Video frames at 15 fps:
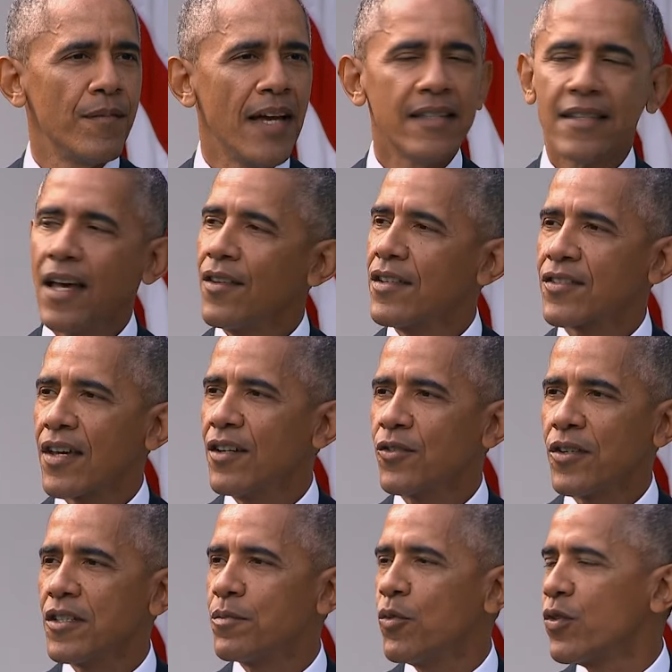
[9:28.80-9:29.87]
That's how this
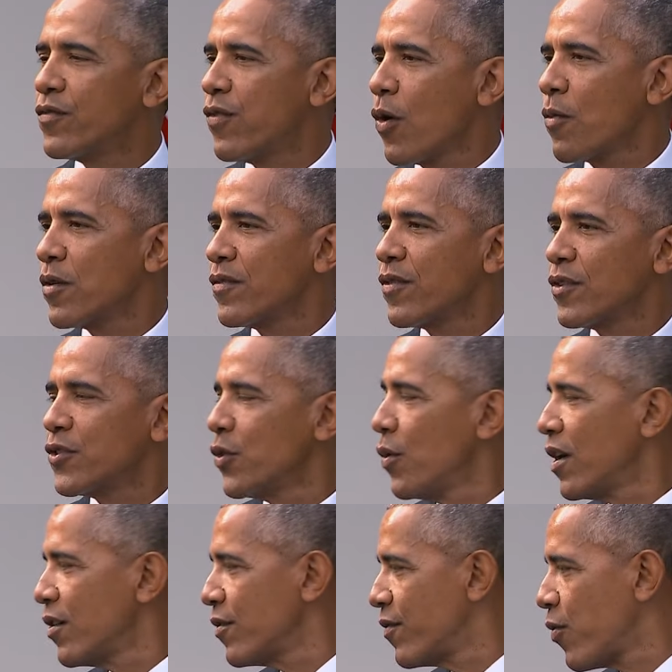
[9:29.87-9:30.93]
country has moved forward for
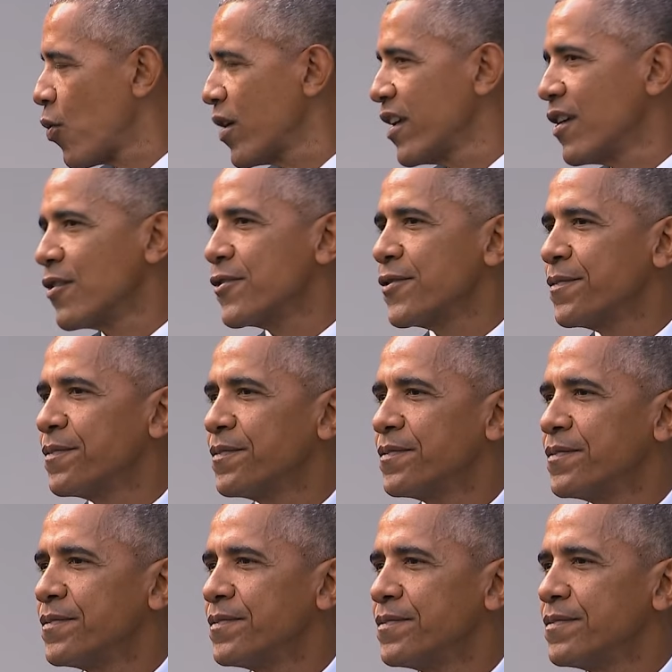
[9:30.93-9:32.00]
240 years.
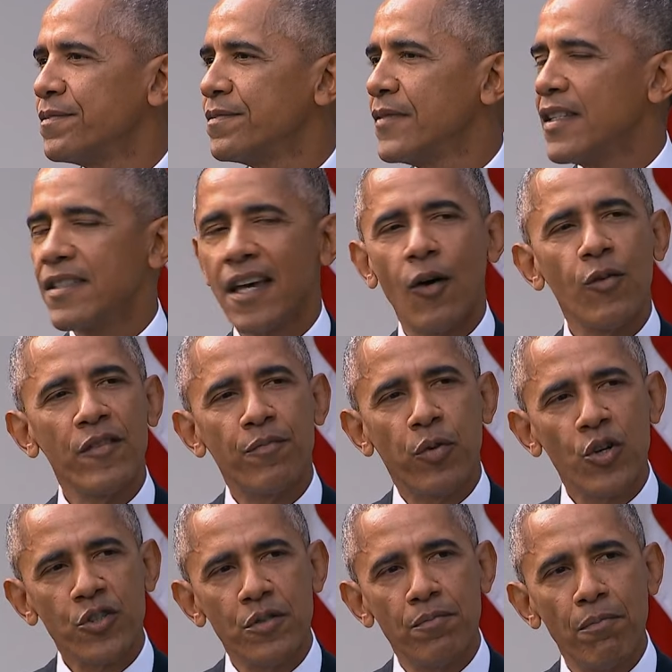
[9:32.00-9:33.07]
That's how we've
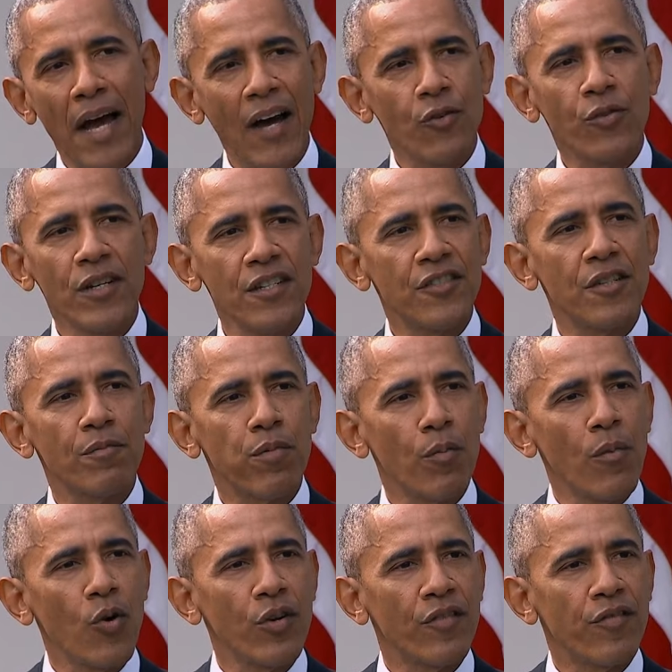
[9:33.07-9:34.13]
pushed boundaries and
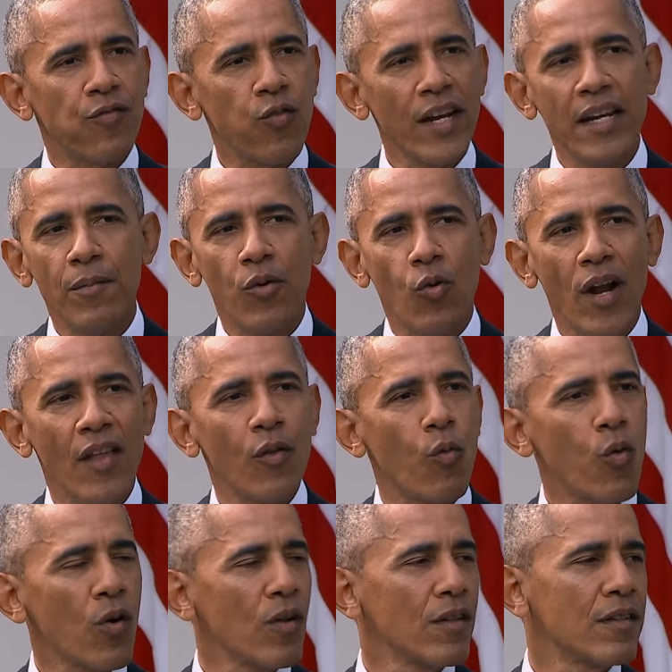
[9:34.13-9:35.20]
promoted freedom around the
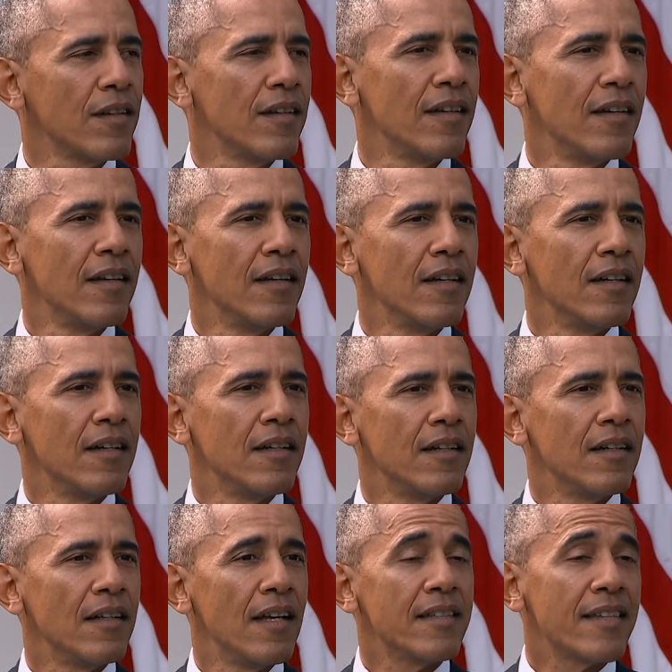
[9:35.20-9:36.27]
world.
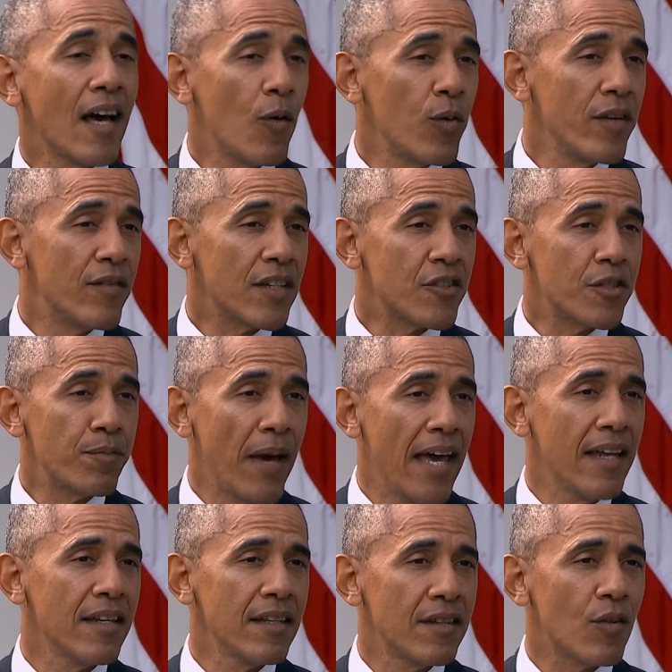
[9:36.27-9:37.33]
That's how we've
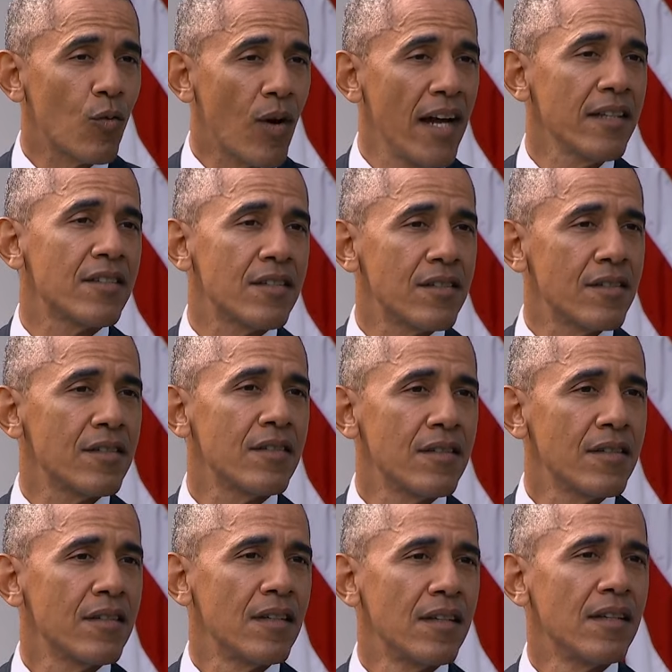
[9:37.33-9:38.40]
expanded the
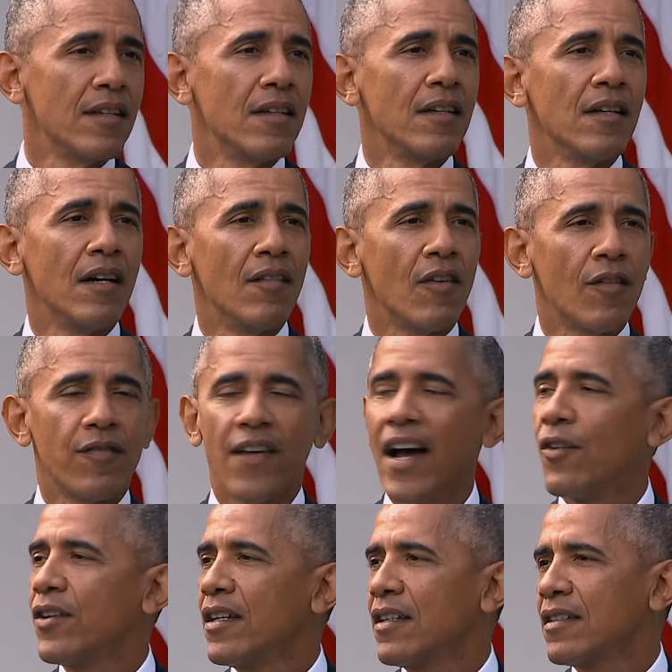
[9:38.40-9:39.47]
rights of our
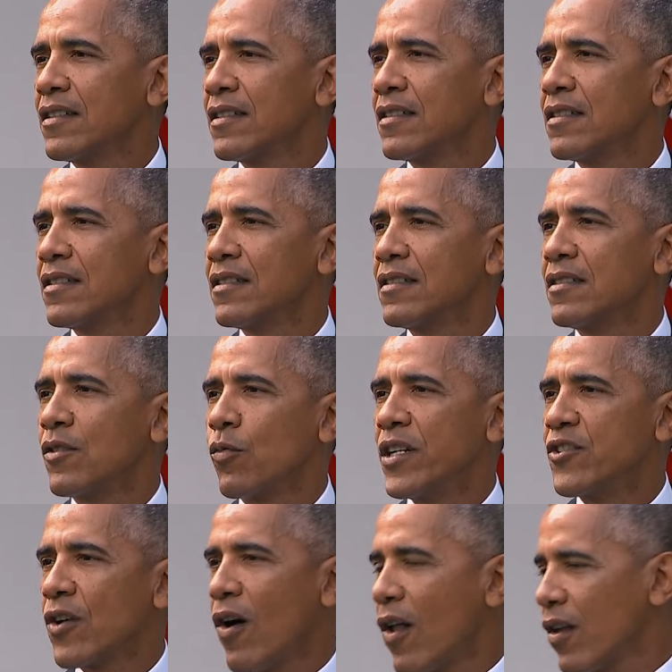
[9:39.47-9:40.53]
founding to
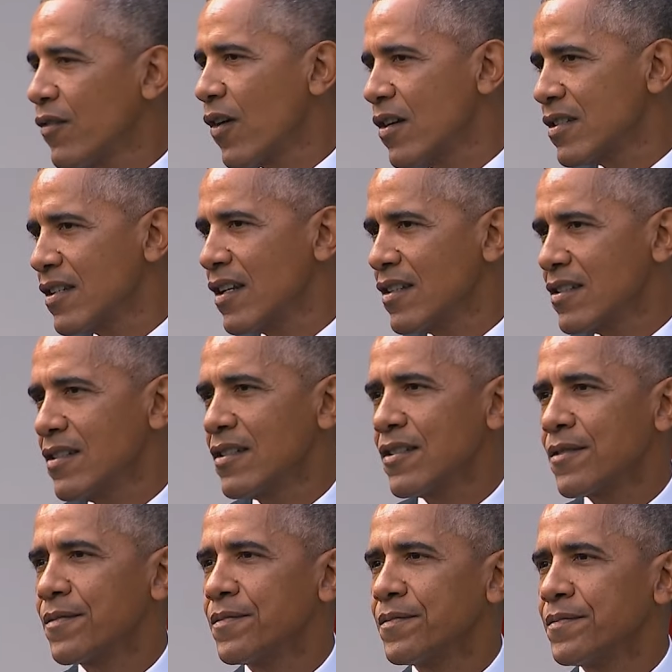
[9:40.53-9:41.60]
reach all of our
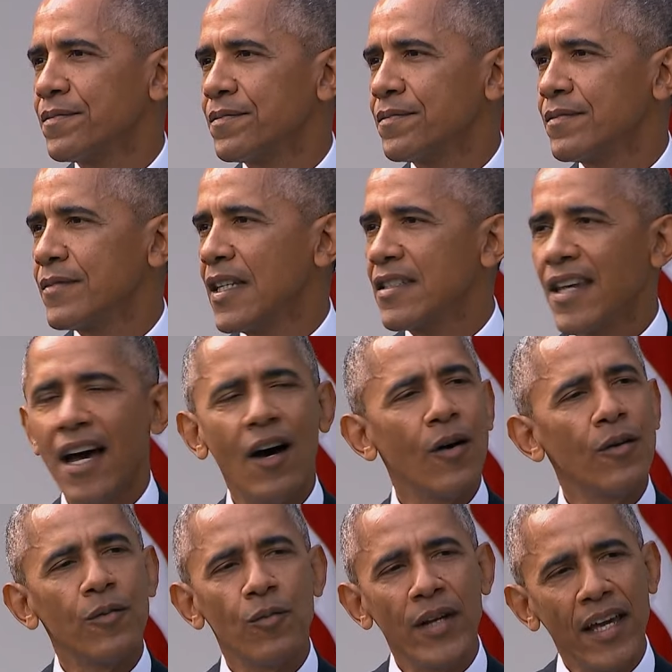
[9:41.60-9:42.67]
citizens. It's
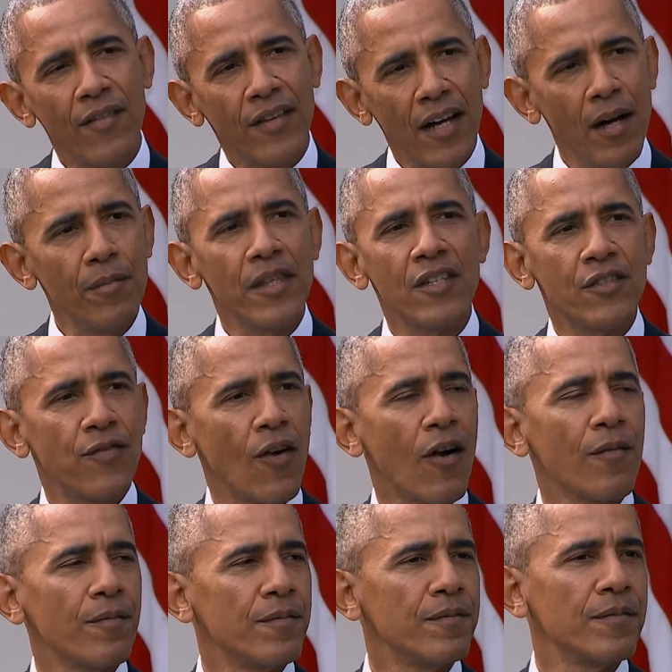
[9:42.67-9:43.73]
how we have come this
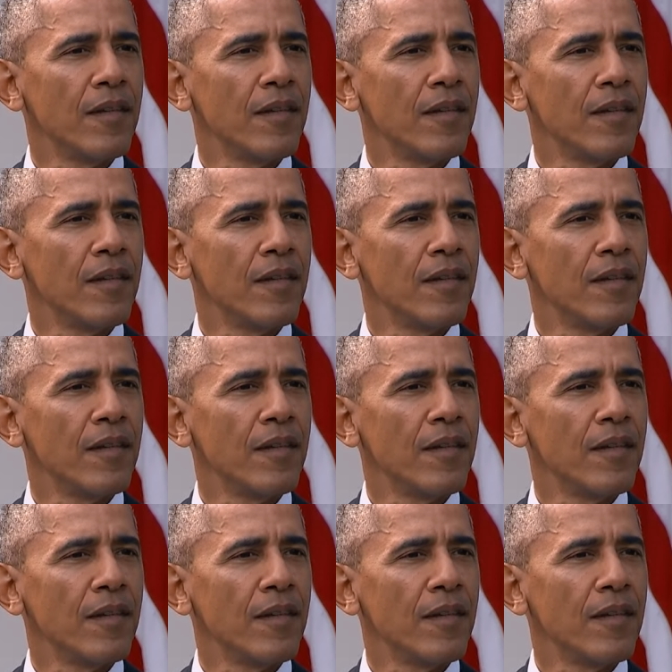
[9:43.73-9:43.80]
far.